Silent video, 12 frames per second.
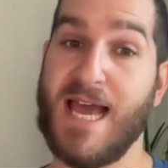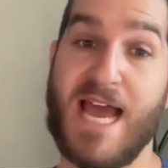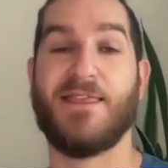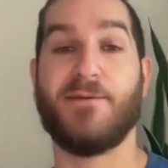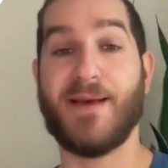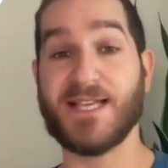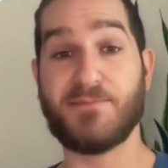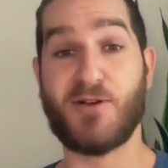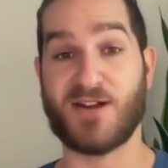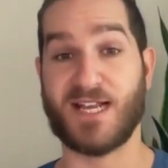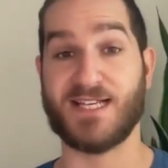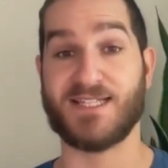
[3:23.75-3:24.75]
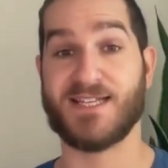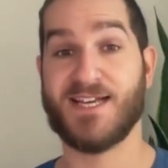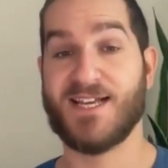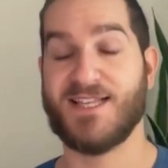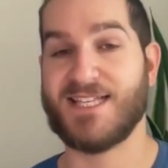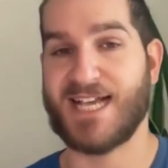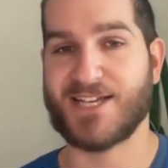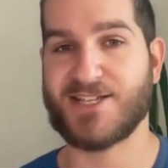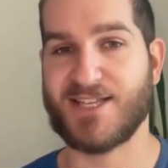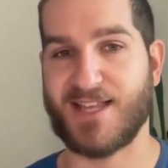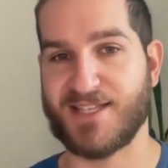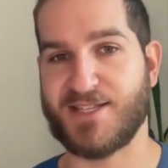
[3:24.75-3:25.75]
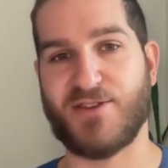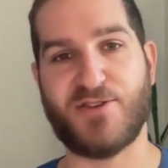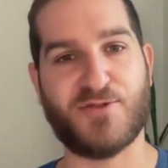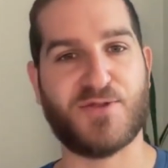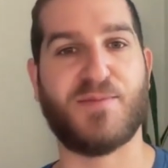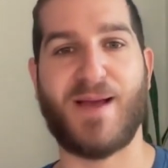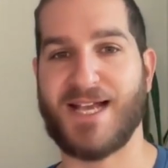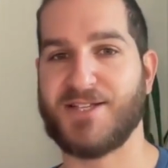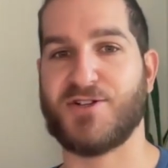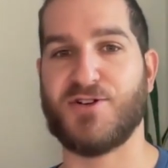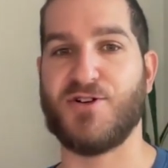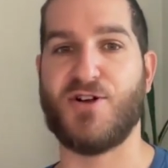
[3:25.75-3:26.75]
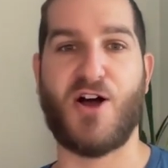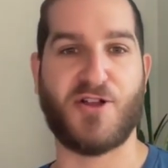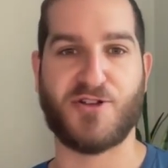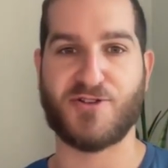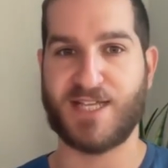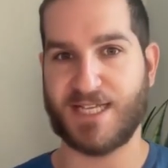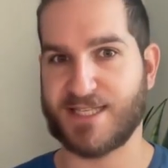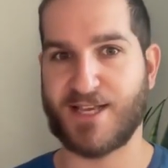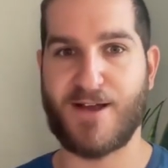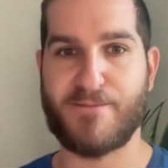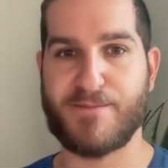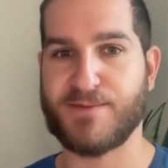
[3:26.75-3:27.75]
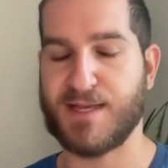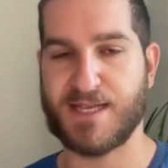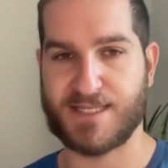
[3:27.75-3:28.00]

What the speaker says: And the best part is, this actually lets you use Magical on your desktop